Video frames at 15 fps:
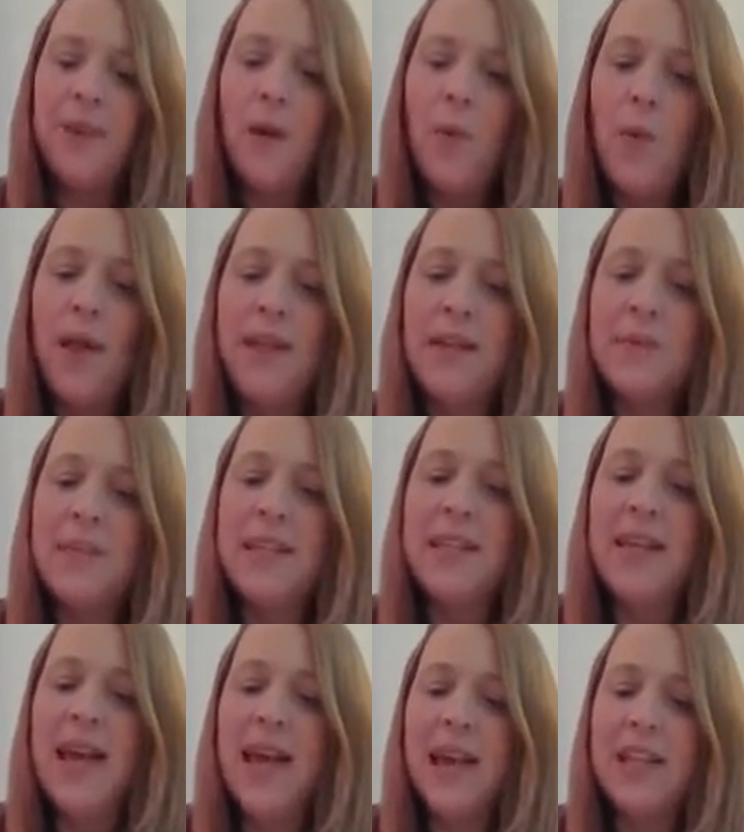"Welcome to
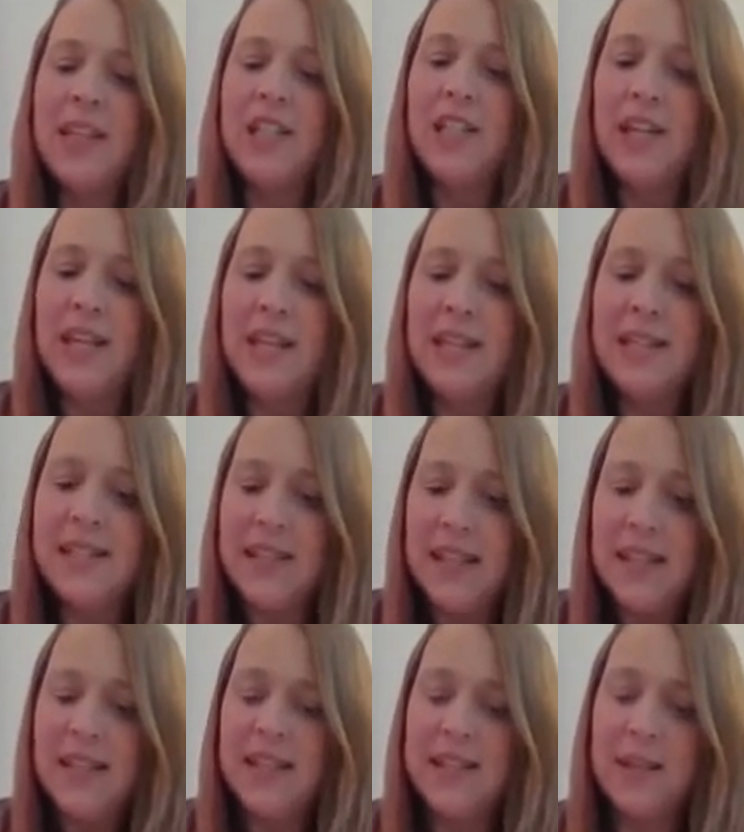the
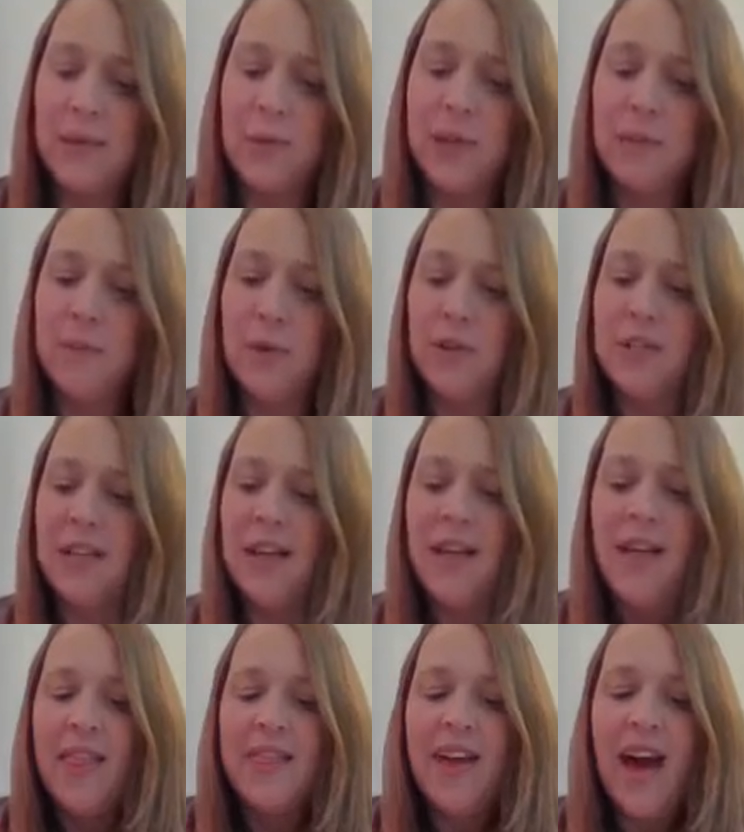HEC, said Wilmot,
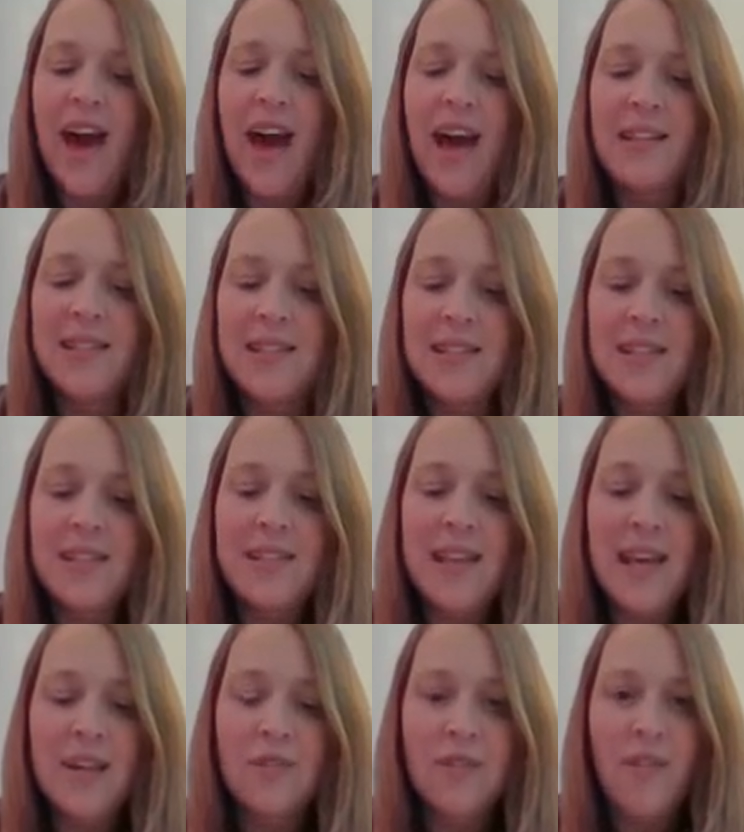"the hazardous
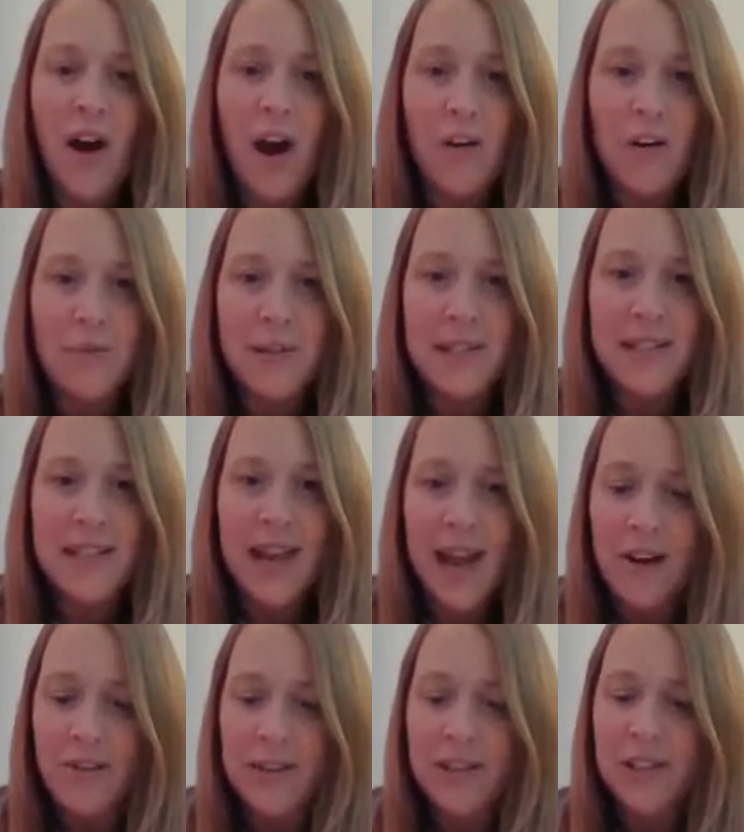environment
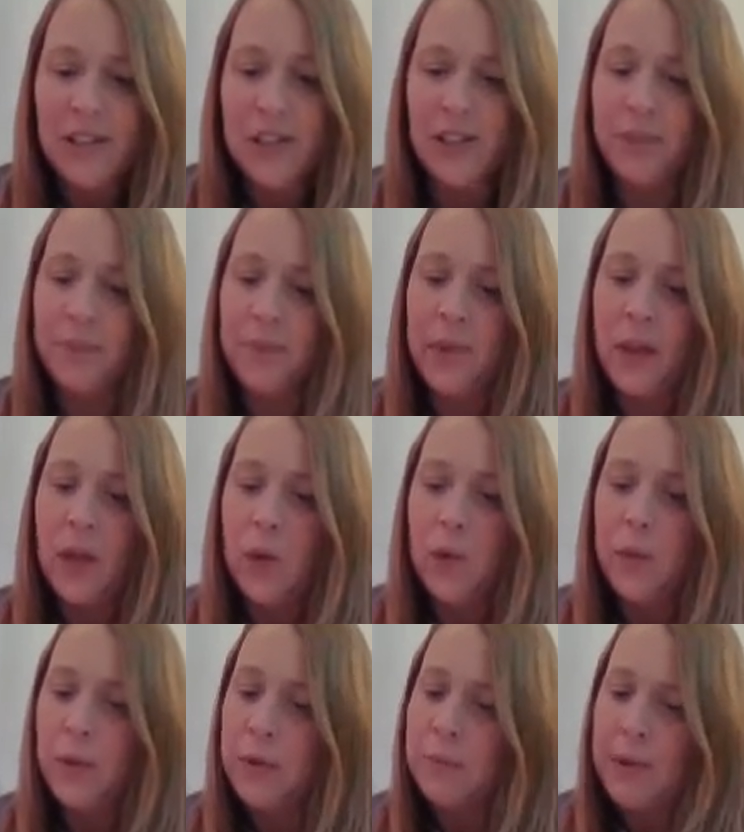carriage.
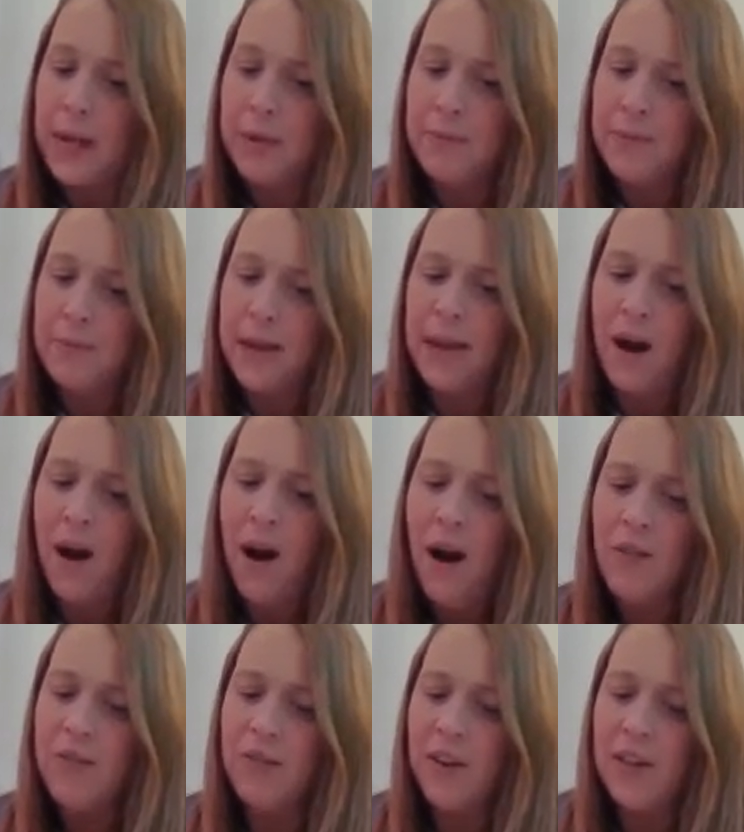We wouldn't be able to make
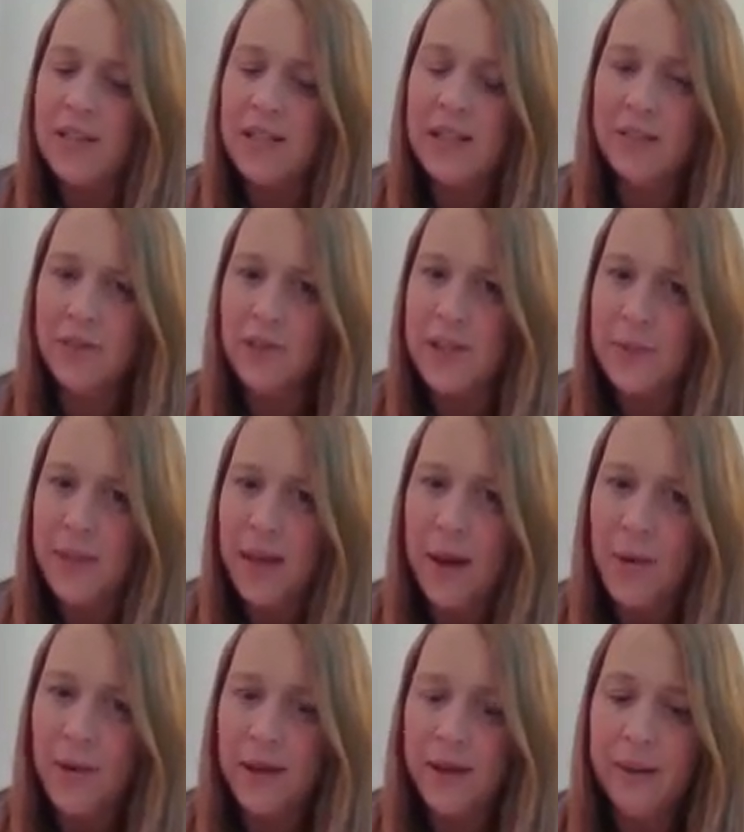half of our deliveries
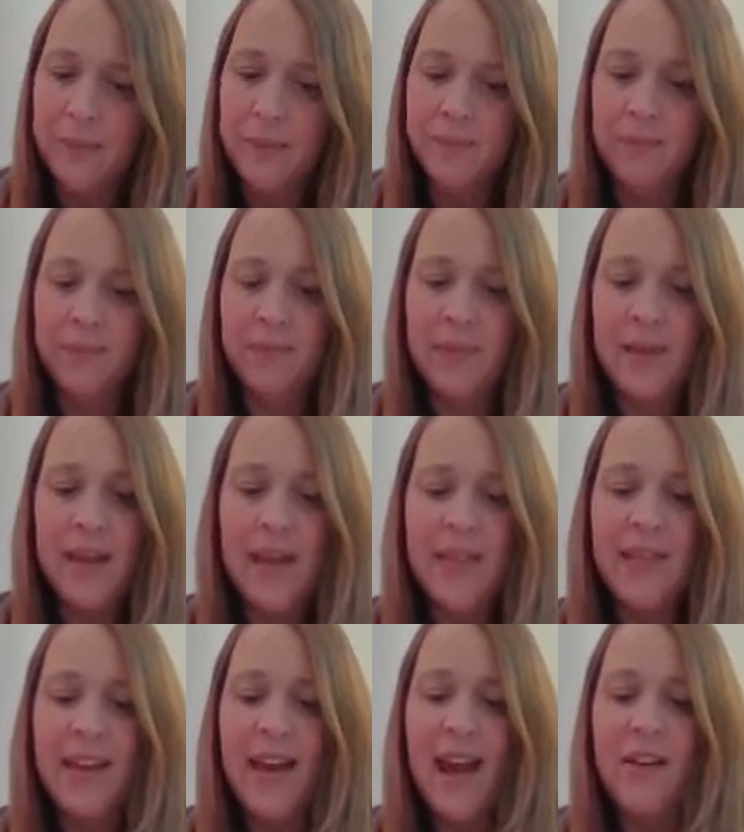without her."
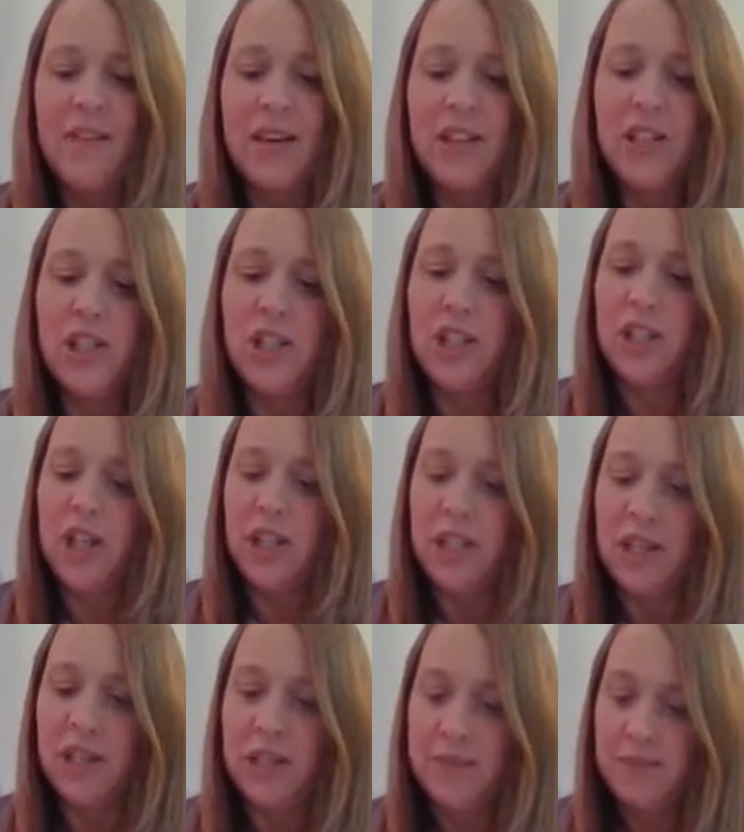The carriage
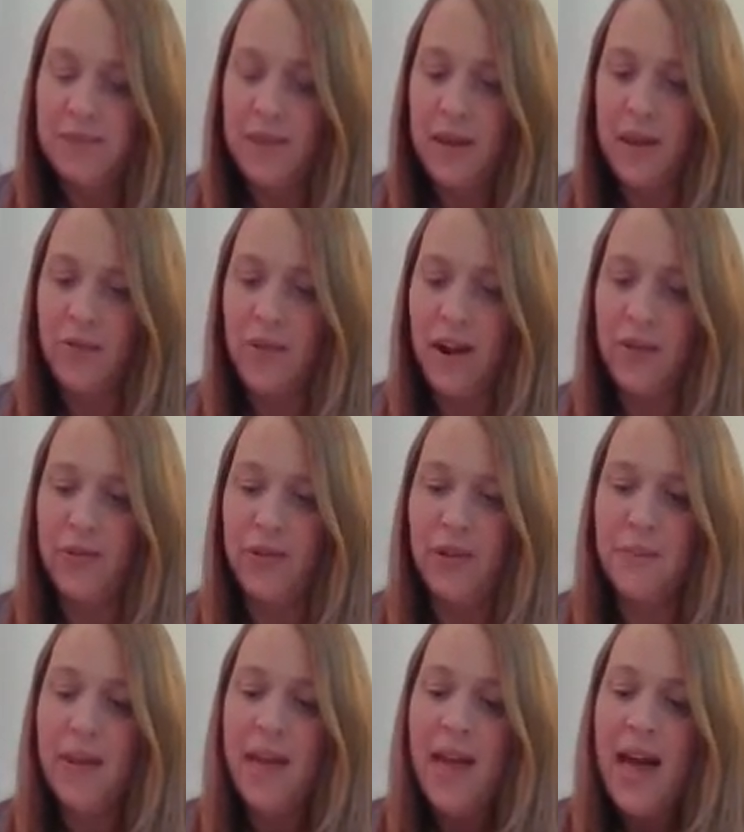juddered around
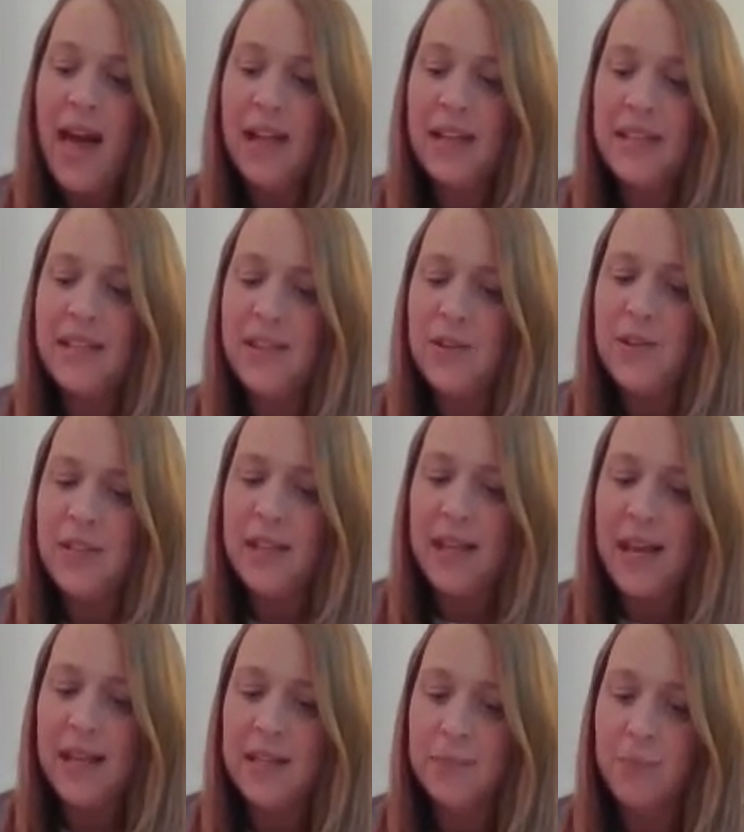them, and Susie
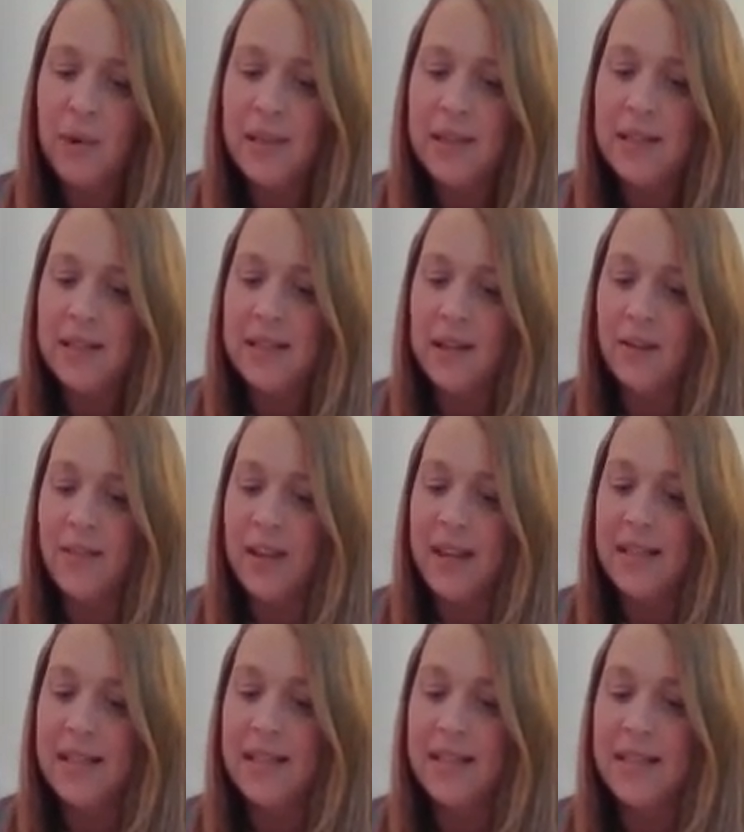had to brace herself
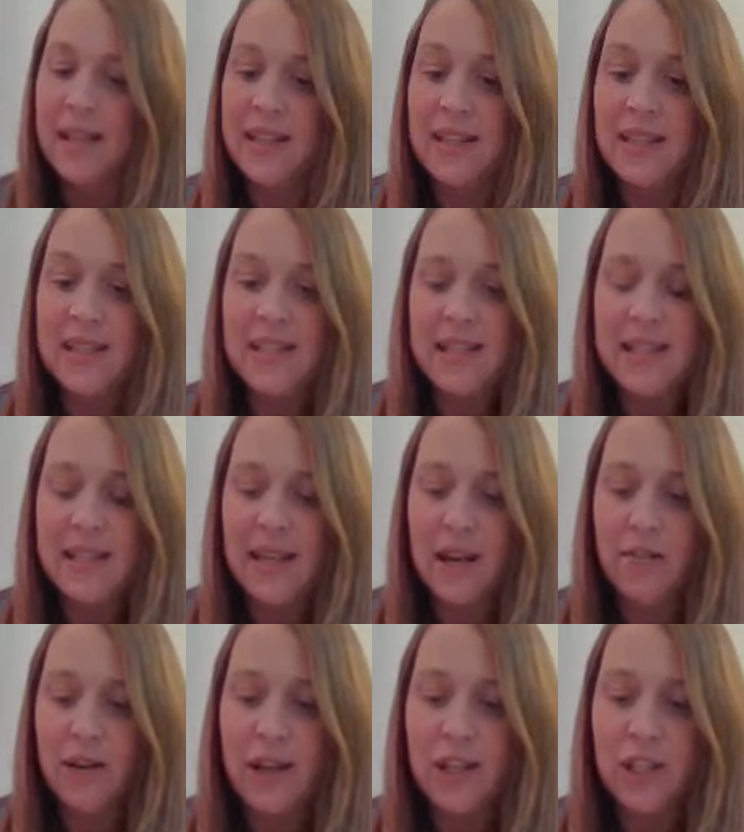against a sudden
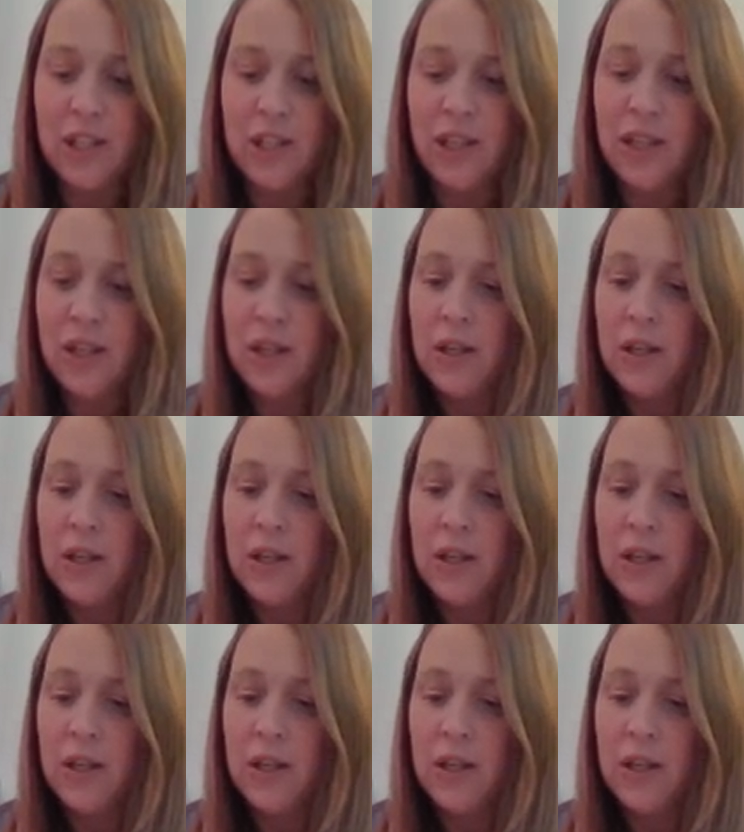deceleration.